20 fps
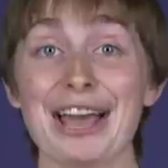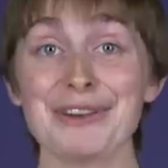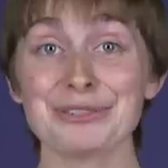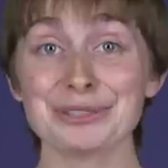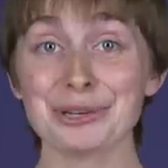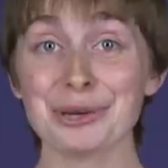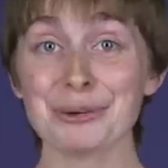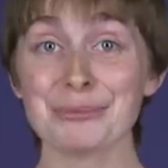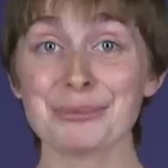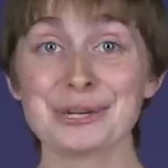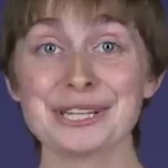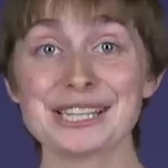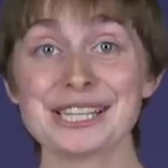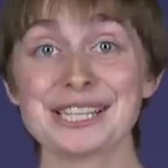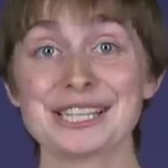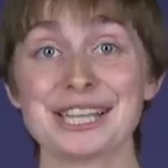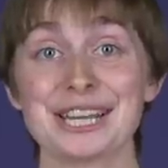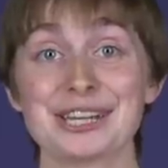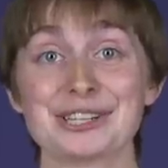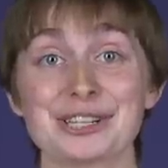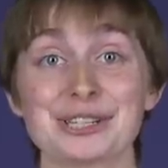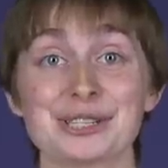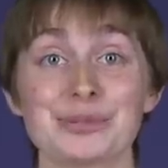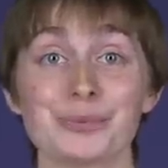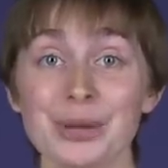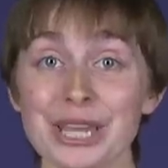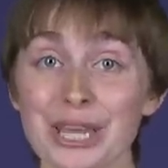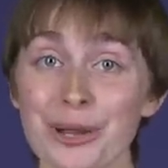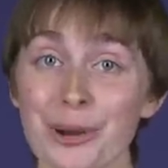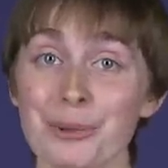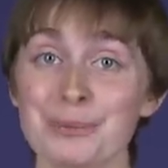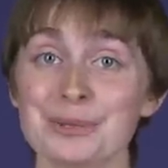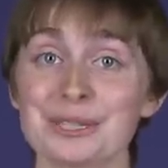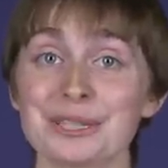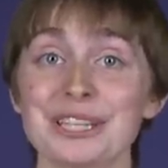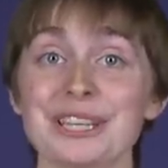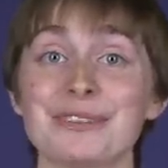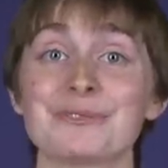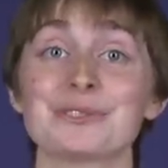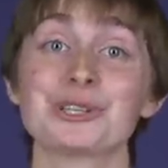After our presentations, we hope to
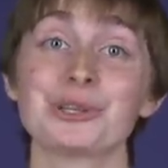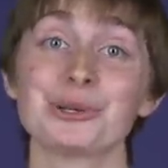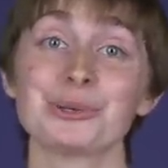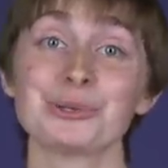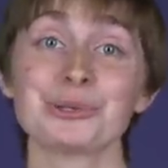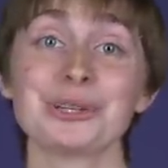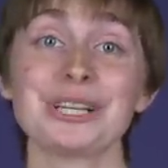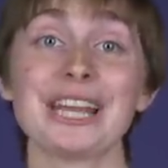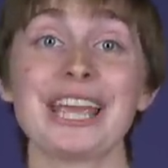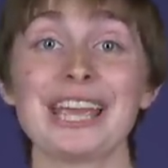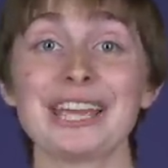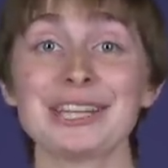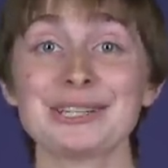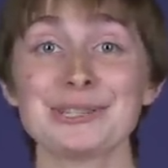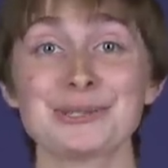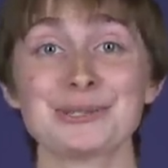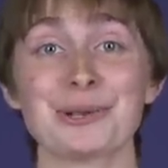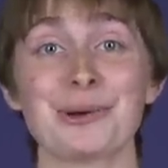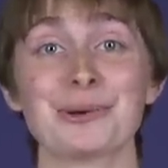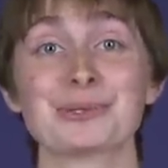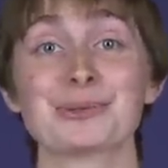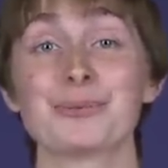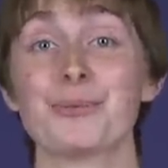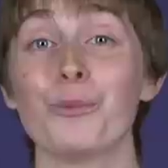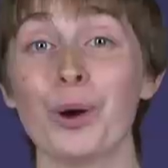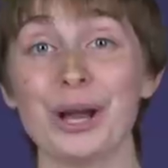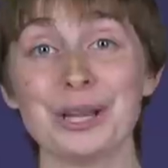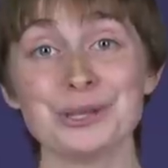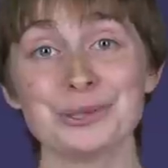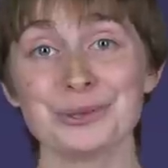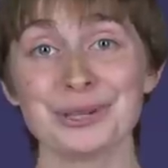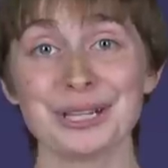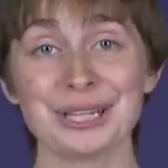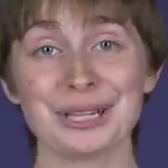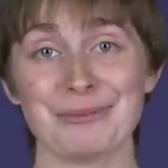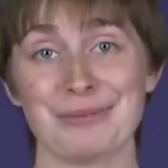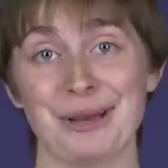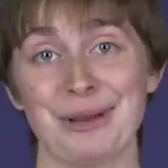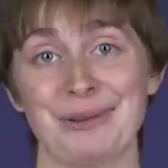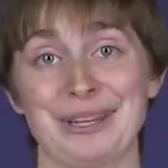leave children and adults wondering
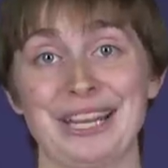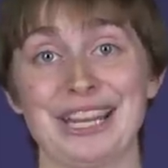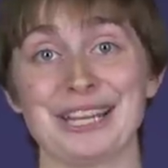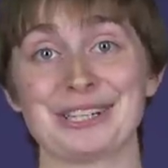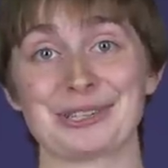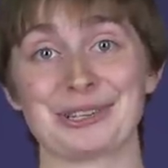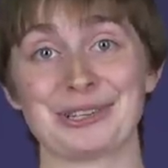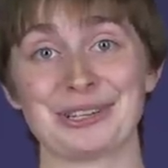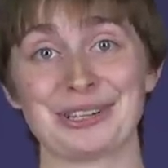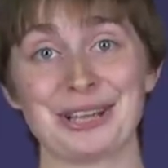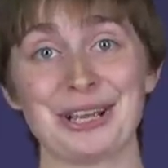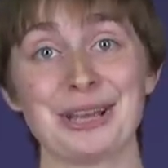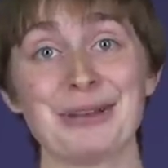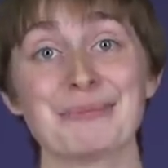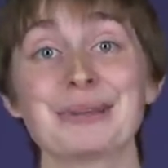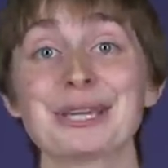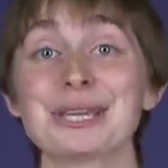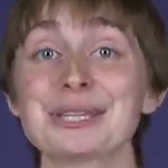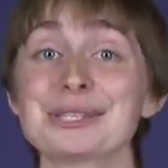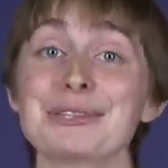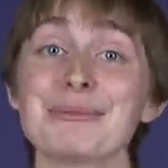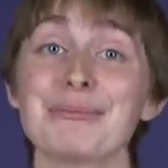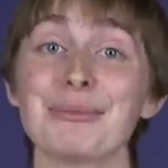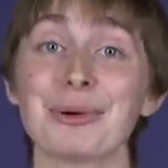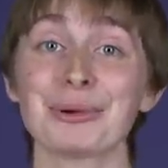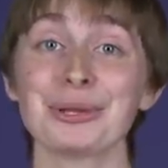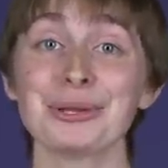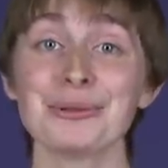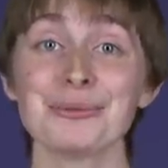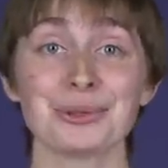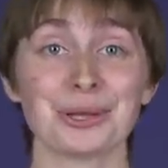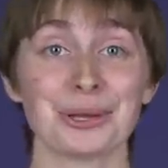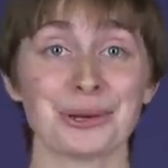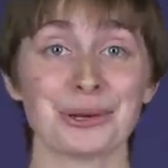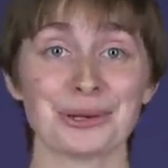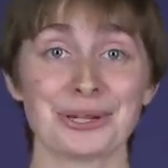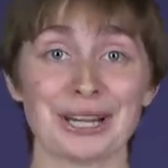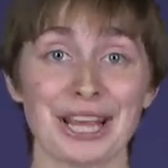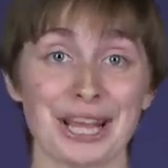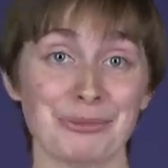about nature, because the more you
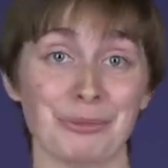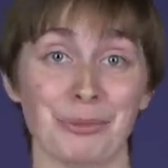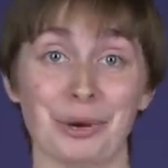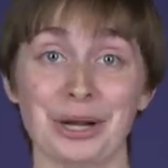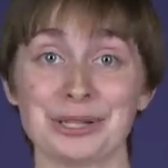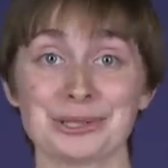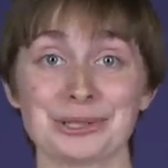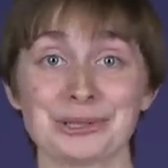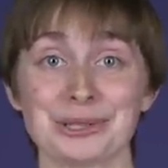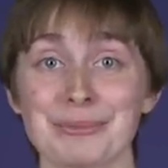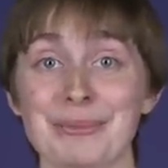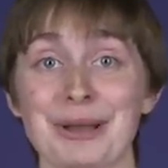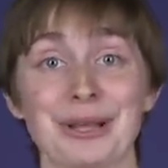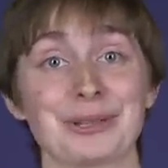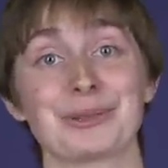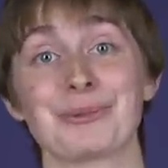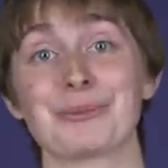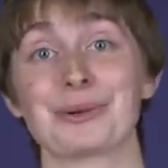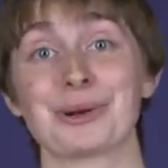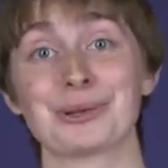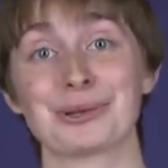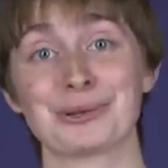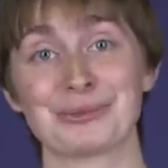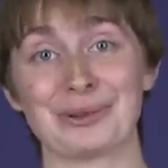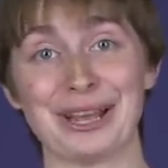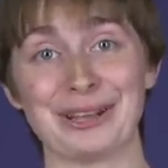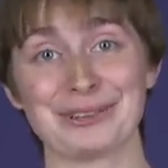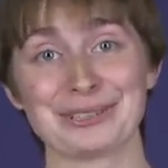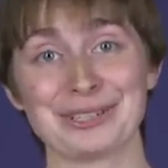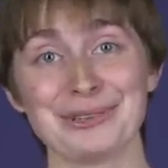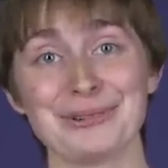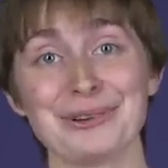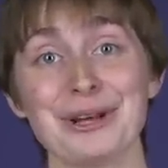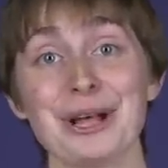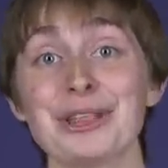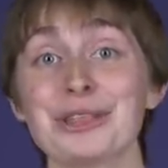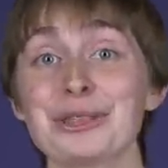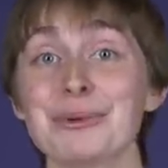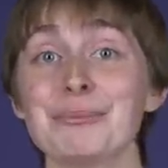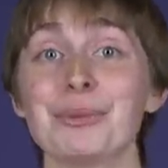learn and wonder about the world around you,
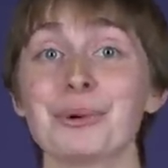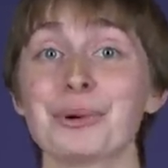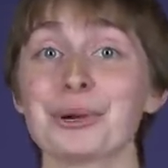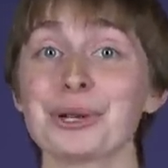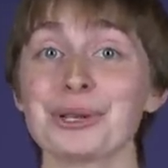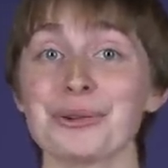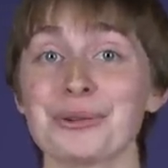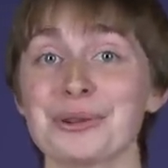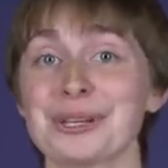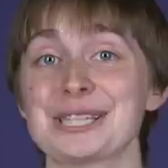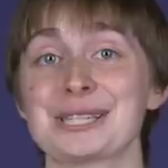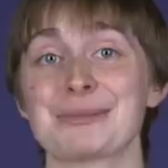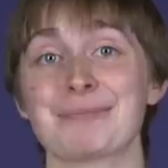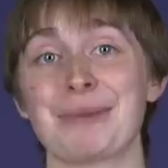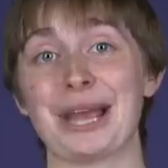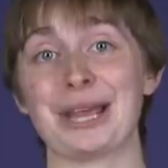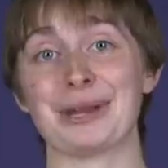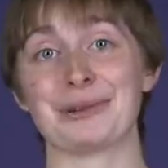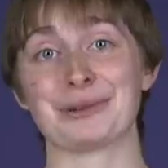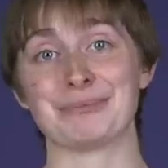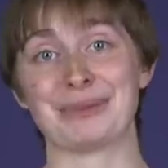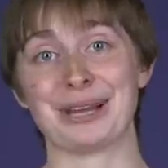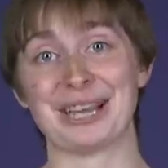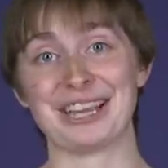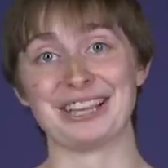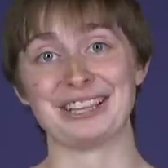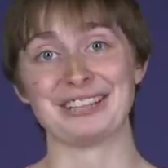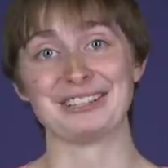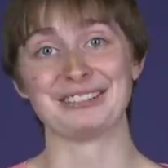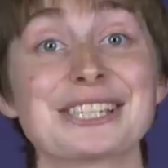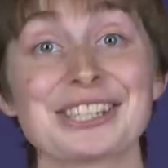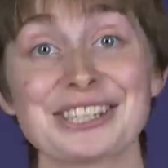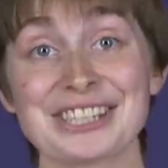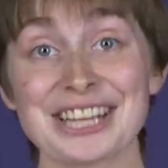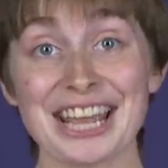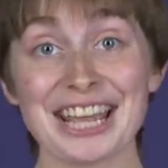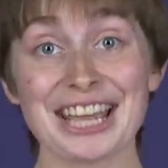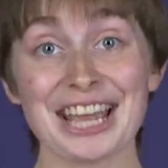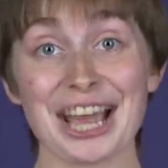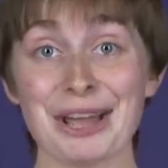the more you're inspired by it.
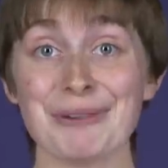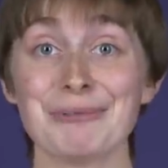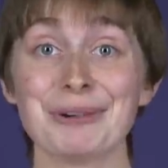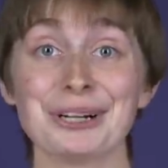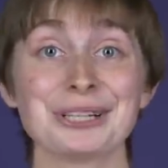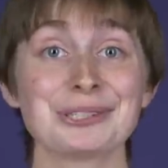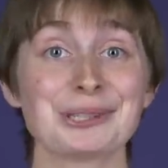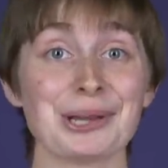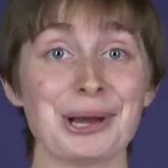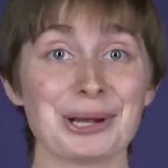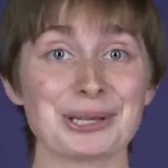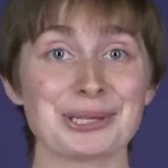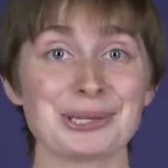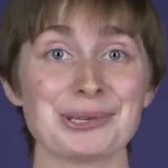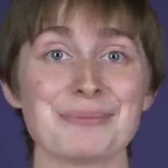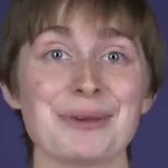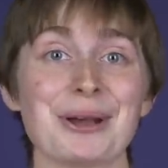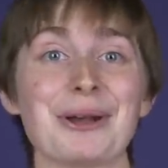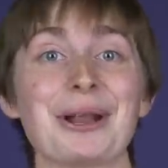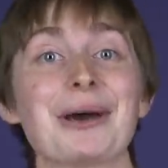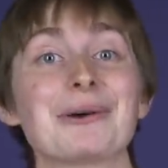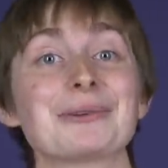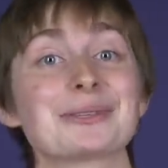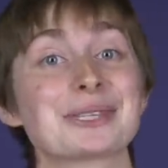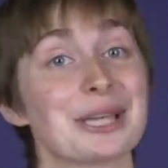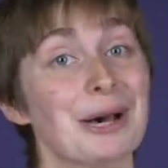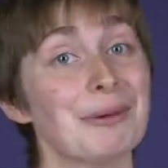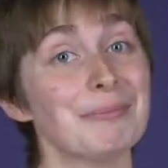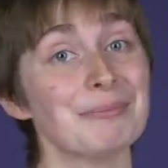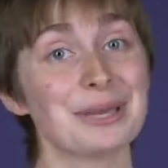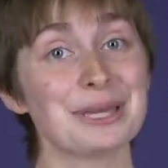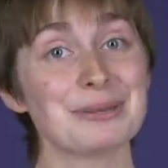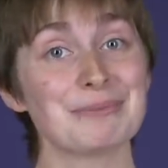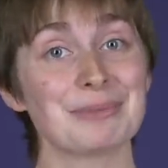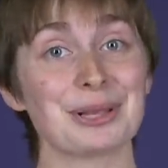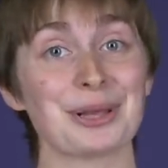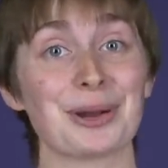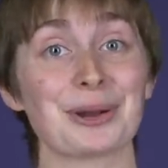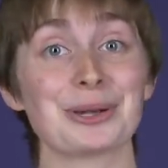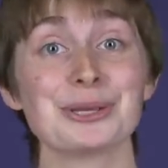Today, I want to talk to you about how some
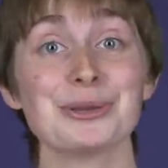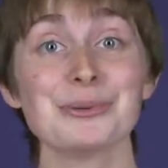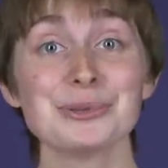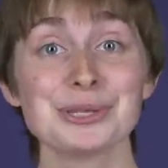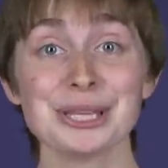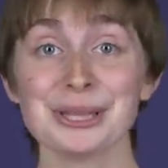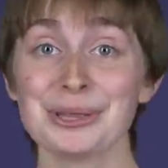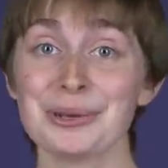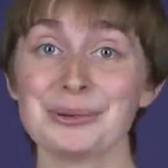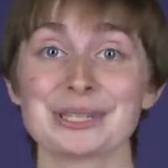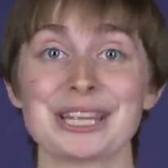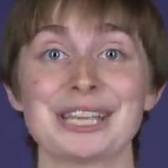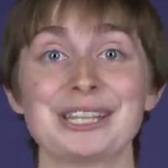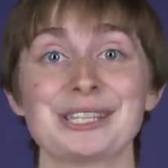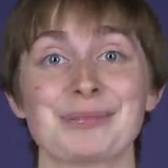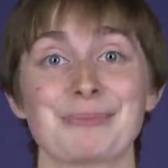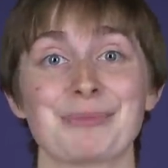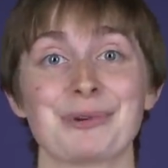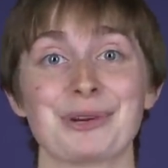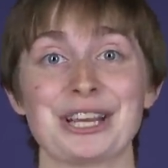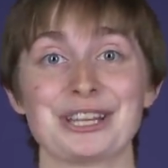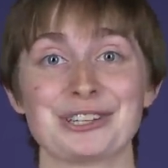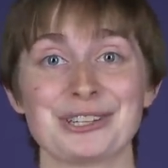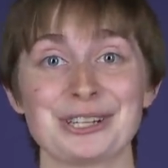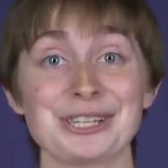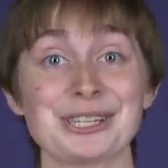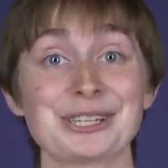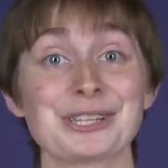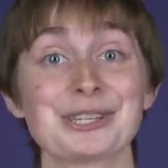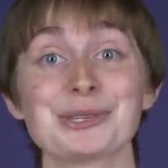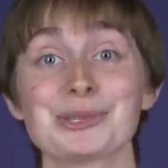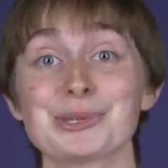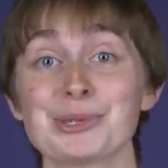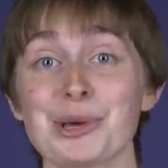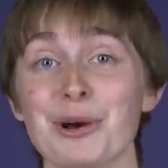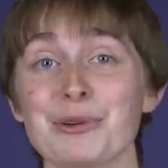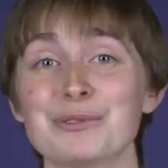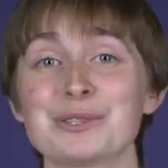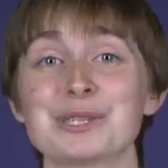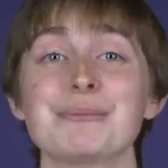people are using those inspirations to
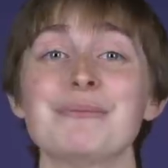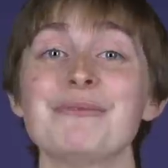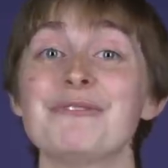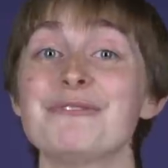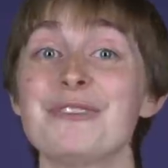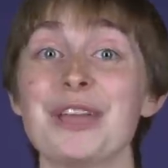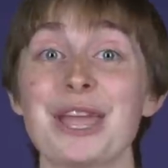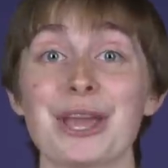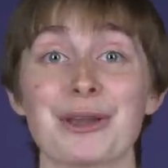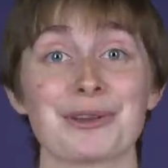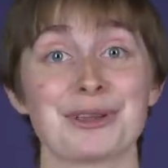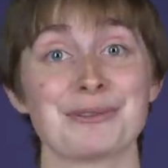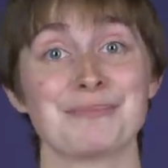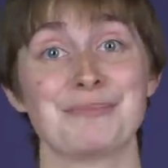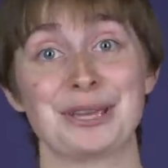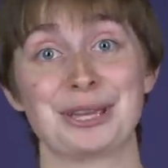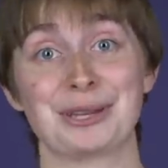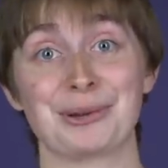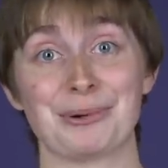solve some very big